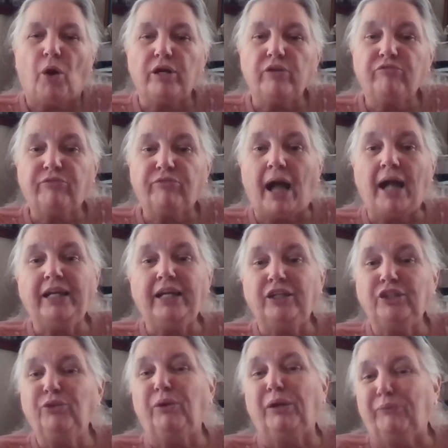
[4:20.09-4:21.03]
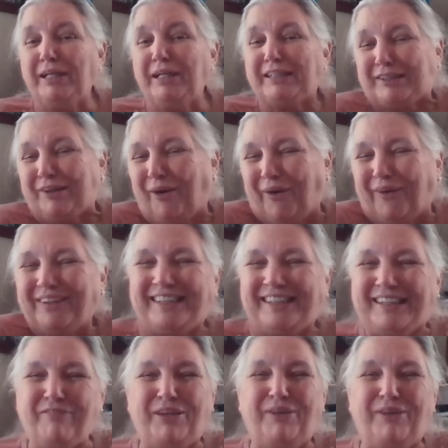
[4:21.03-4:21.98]
part of Friday doing
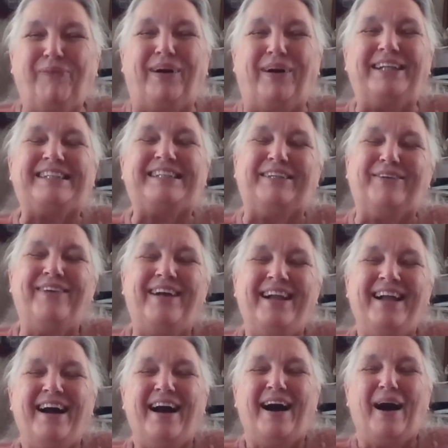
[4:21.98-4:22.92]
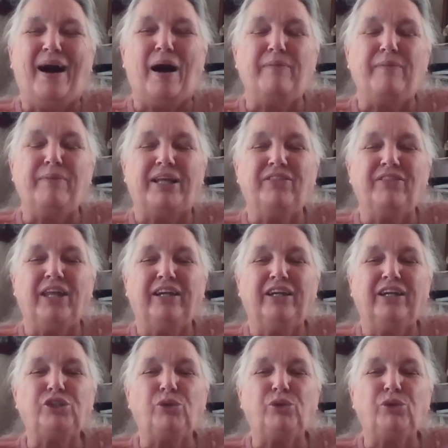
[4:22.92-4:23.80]
research if you want to, and then